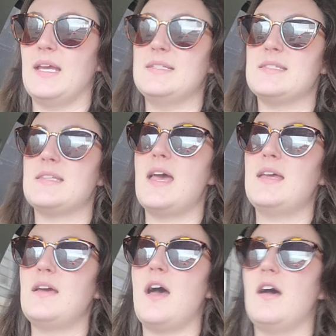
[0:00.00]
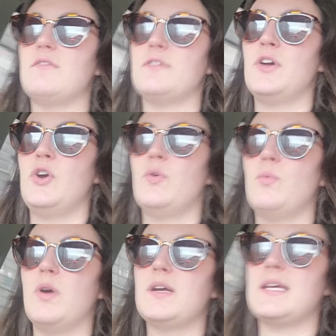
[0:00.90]
Instead of
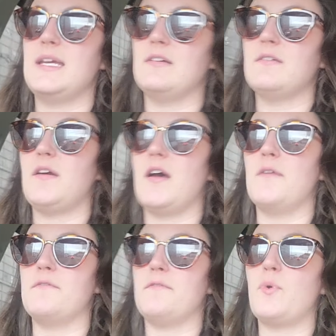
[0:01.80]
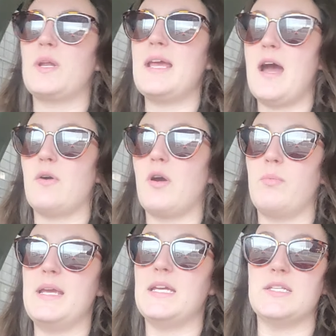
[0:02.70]
working a
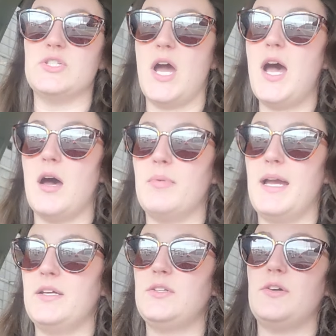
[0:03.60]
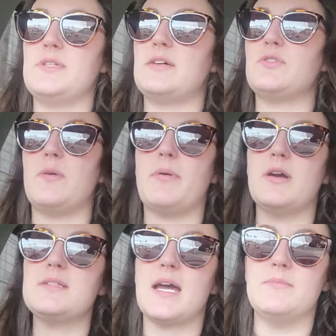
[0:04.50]
40-hour-a-week job, I could go down to a
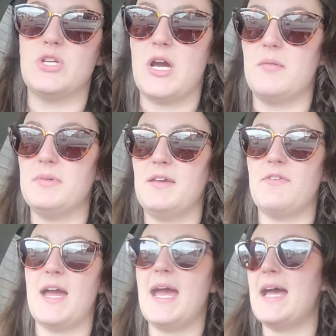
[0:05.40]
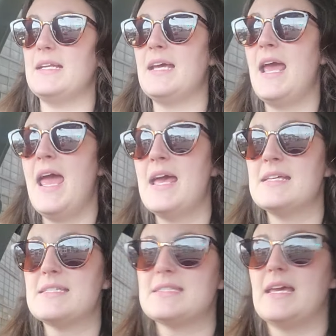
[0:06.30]
part-time job if I had
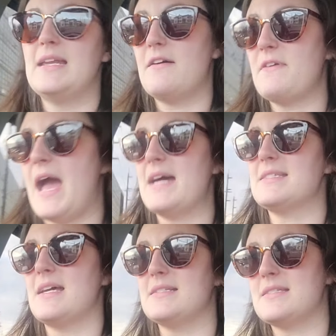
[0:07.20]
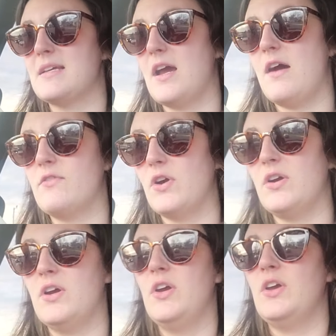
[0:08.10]
enough assets to
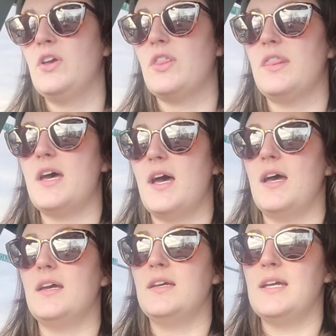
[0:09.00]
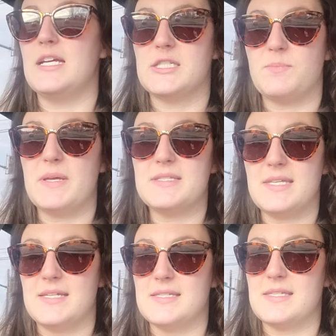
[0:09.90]
cover the
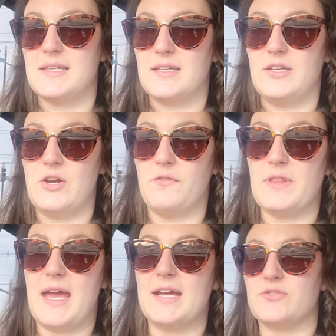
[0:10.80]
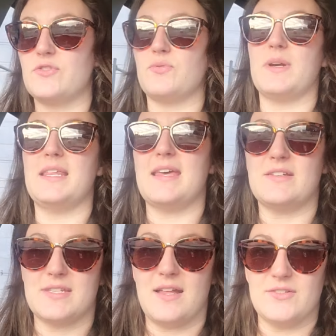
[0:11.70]
expenses, for that extra
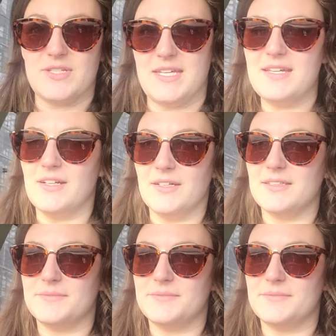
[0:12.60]
$20,000 a year.